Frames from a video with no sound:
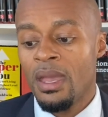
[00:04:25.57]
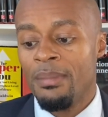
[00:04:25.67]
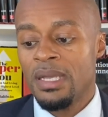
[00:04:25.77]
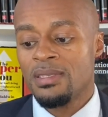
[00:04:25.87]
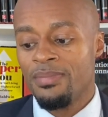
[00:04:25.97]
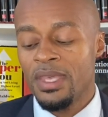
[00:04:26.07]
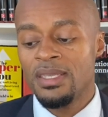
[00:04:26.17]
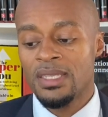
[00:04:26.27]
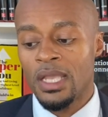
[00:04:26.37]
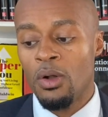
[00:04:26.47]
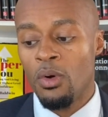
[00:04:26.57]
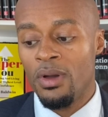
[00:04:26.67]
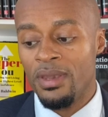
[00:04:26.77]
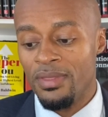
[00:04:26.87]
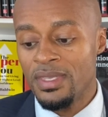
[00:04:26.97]
about some things that go
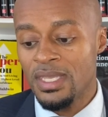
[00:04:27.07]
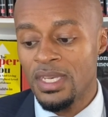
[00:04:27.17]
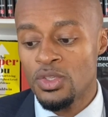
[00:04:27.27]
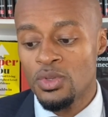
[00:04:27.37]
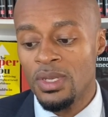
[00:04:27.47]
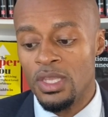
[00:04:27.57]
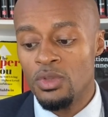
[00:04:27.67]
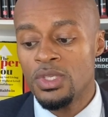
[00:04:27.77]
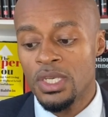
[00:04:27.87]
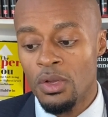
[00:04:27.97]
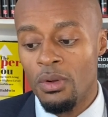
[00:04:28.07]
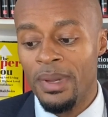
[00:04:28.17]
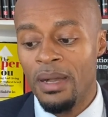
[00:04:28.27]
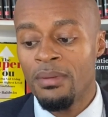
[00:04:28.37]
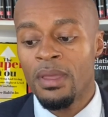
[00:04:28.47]
on in this industry that you should know
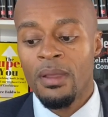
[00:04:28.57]
about